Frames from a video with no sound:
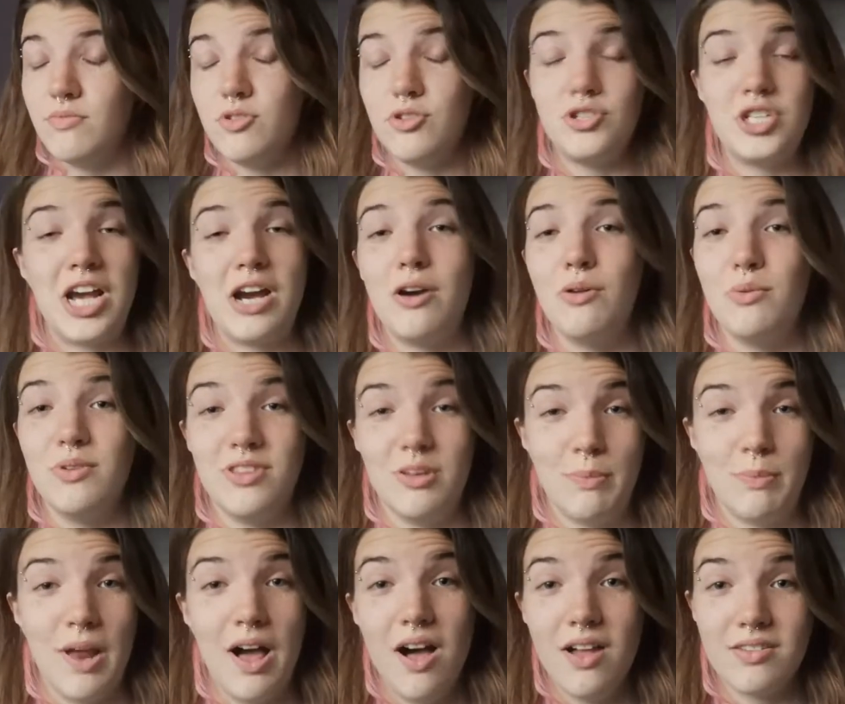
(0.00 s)
shower with
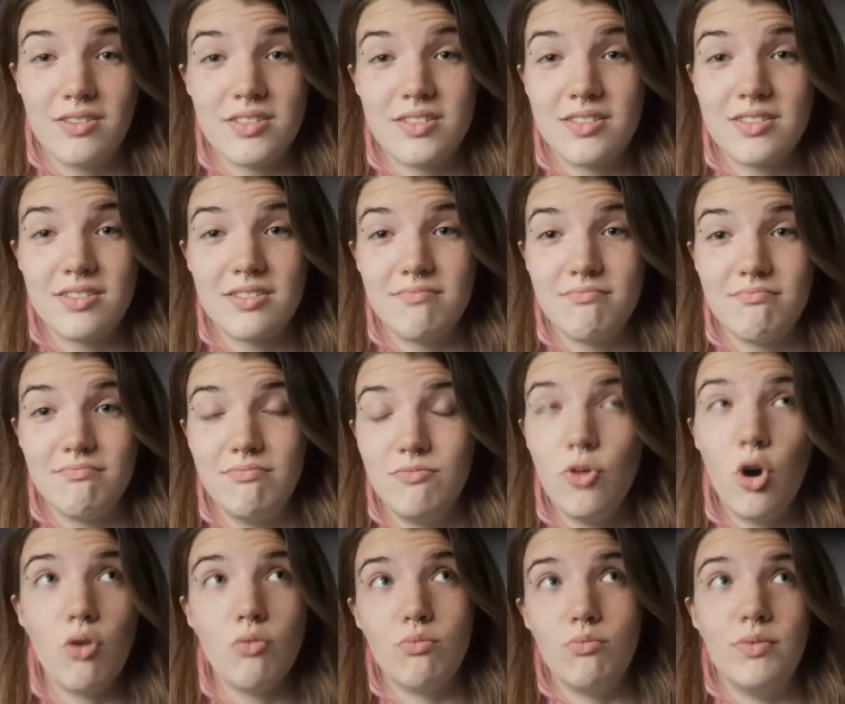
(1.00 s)
your plants.
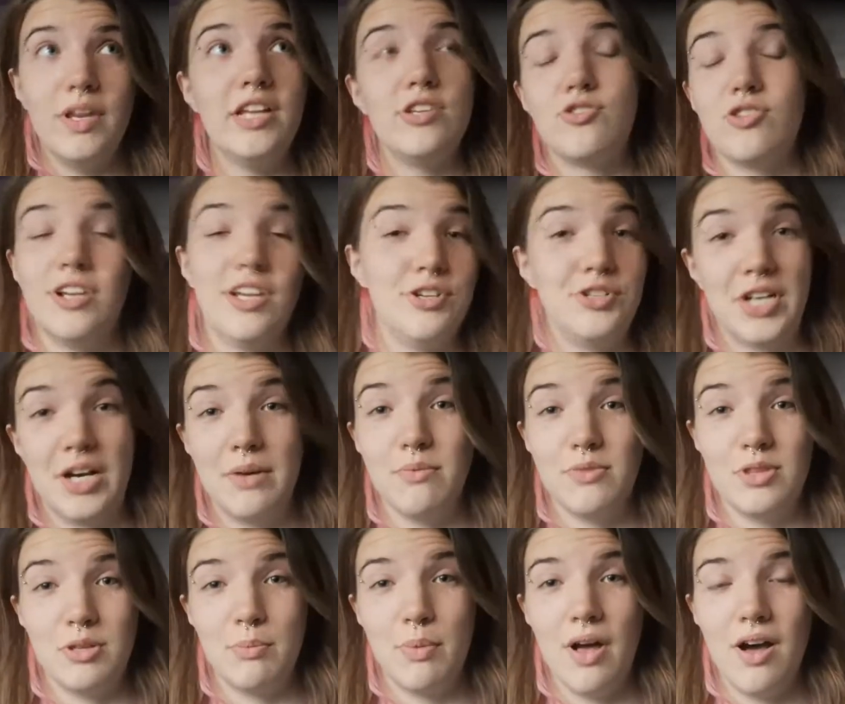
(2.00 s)
Not literally shower
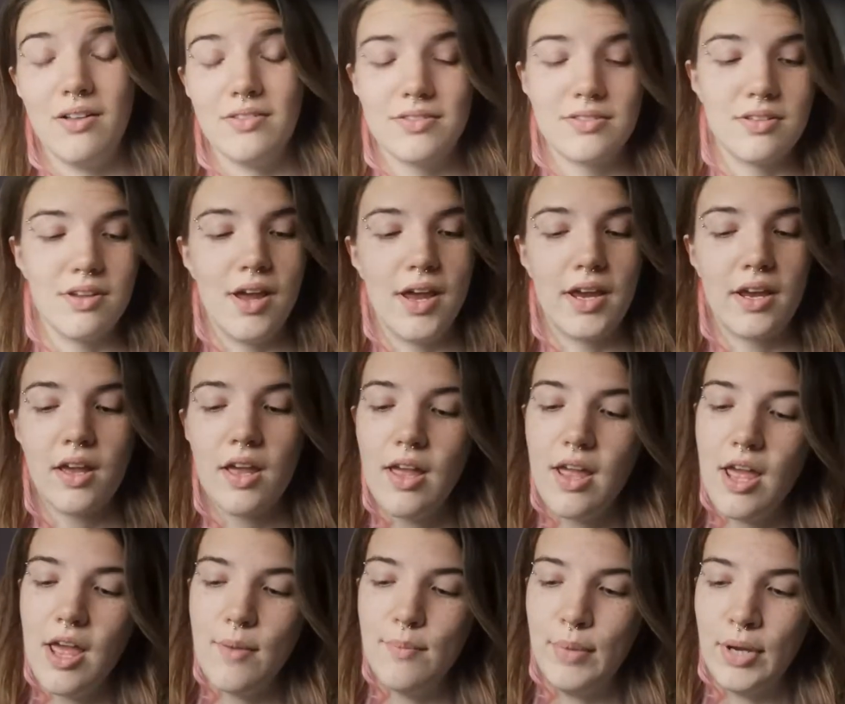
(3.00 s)
with your plants, like
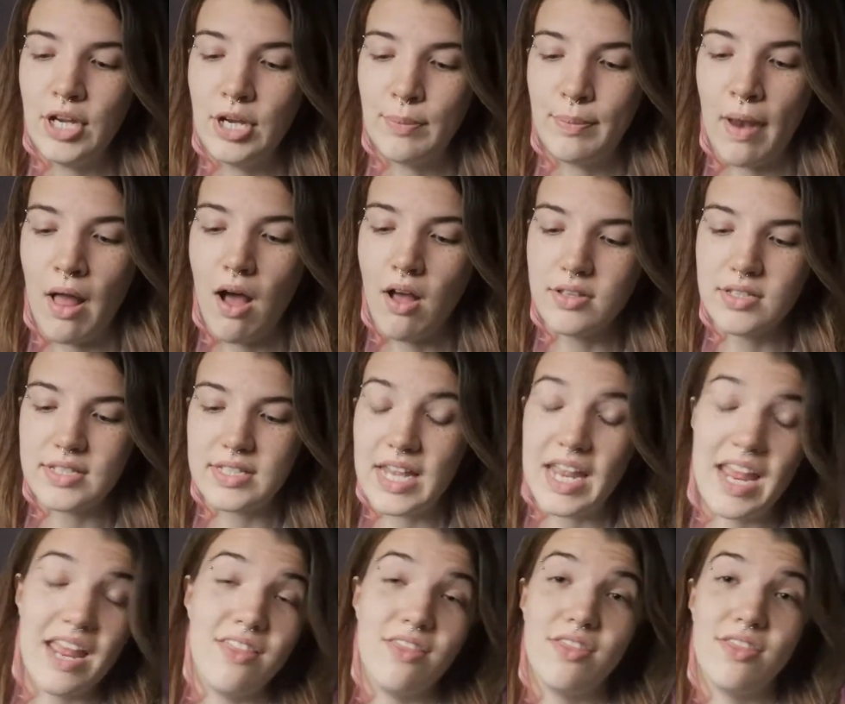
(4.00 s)
put your plants
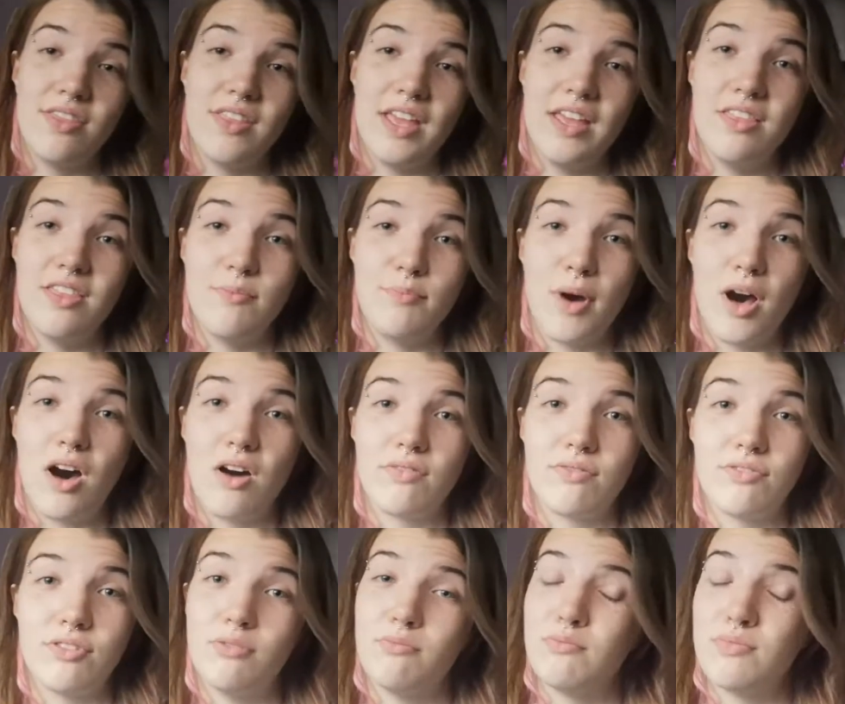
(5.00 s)
in the
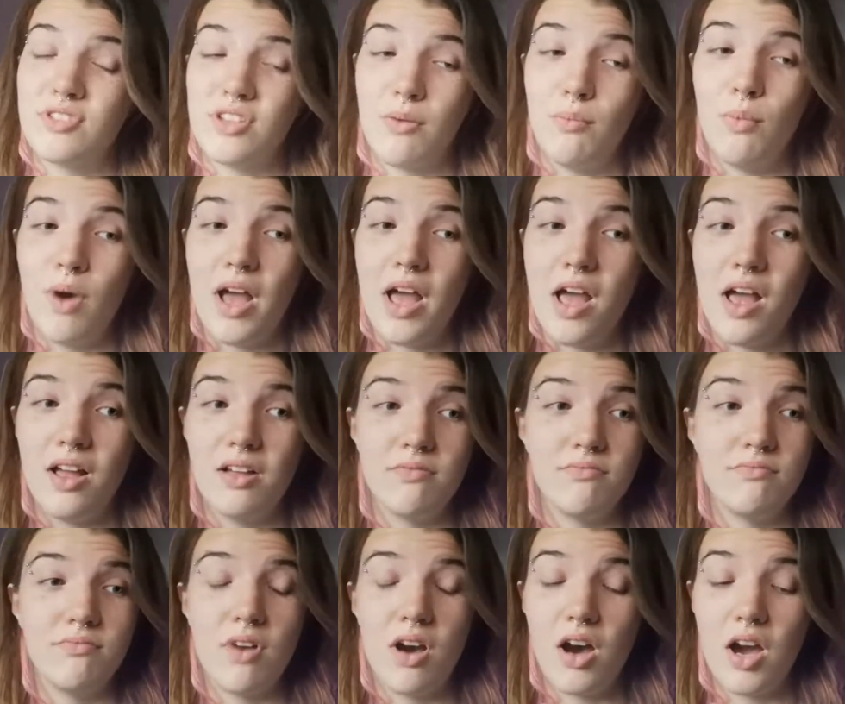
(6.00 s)
bathroom somewhere.
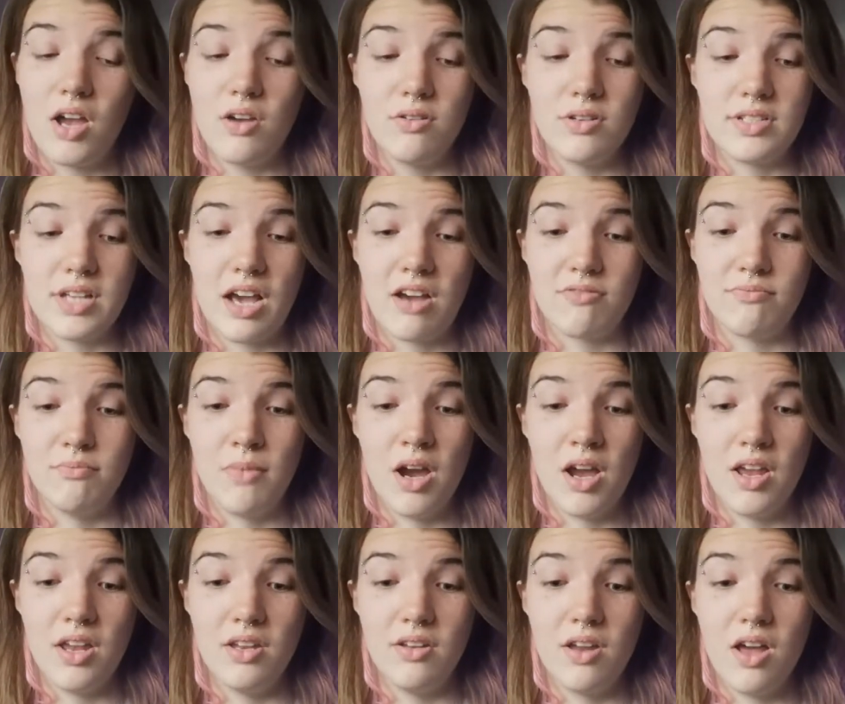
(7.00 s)
I always have
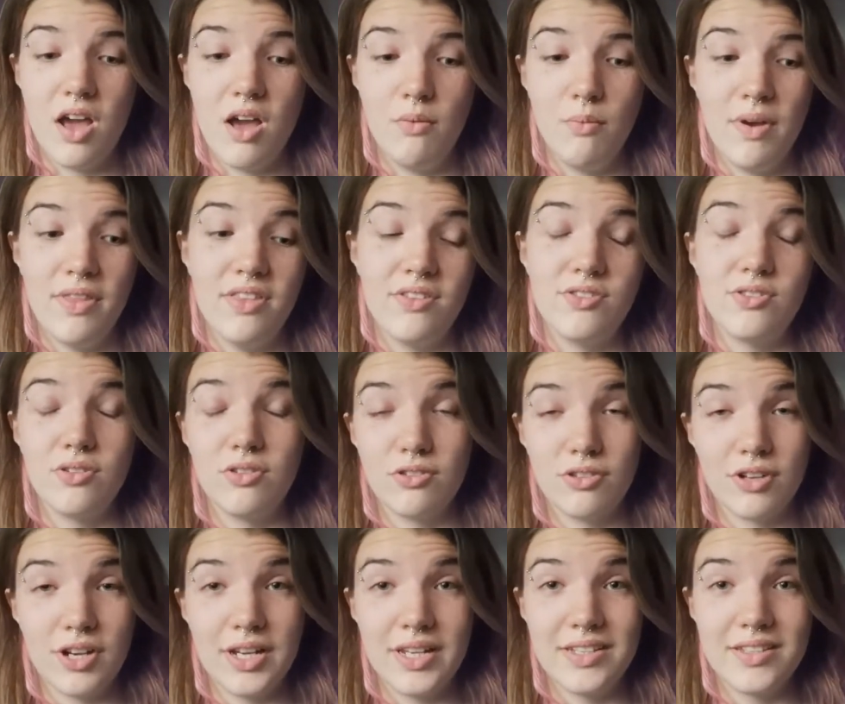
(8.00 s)
mine where the
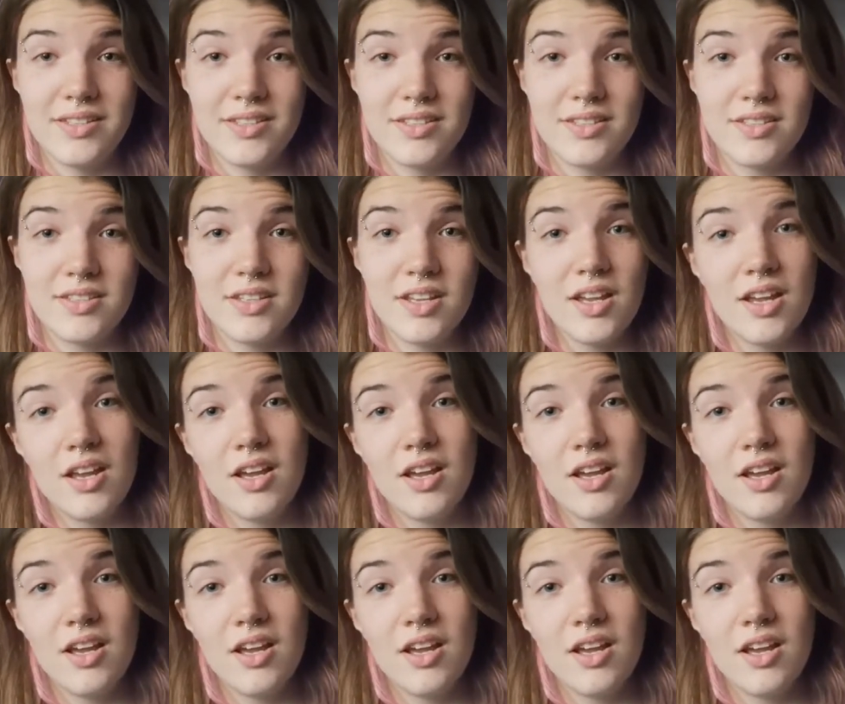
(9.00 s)
door is,